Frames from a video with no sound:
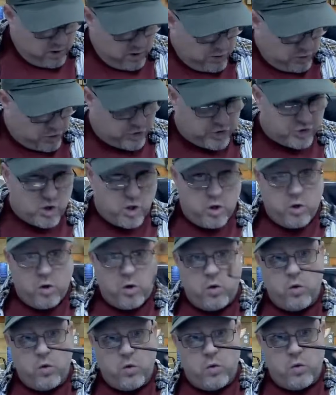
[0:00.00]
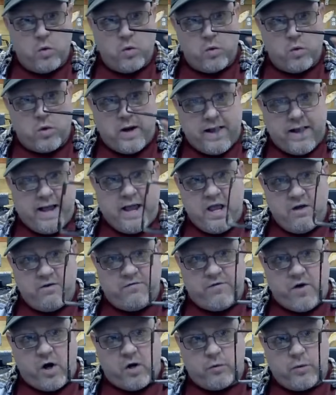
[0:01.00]
So I
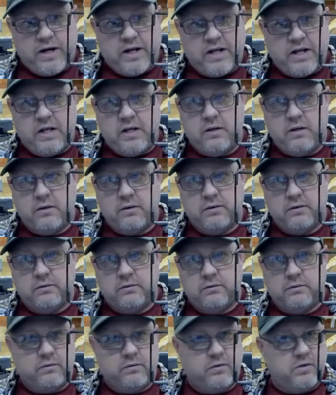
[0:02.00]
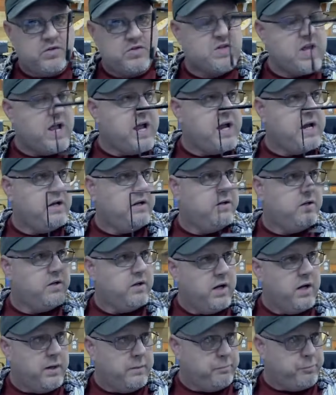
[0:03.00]
have already designed,
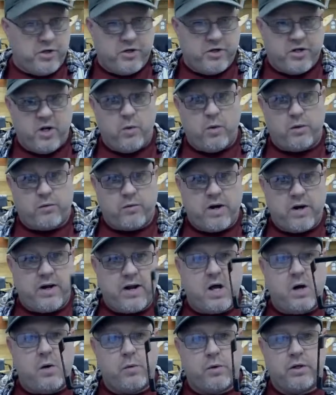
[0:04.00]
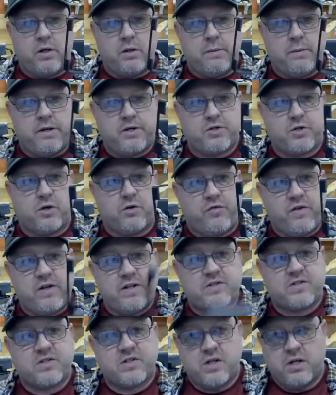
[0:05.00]
and I'm printing one right now. We're going to make sure it
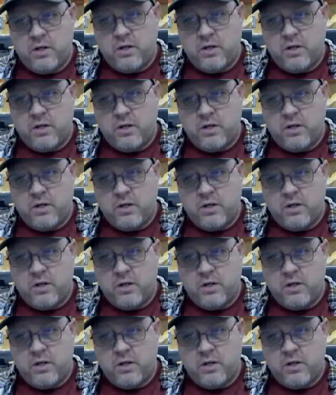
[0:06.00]
fits.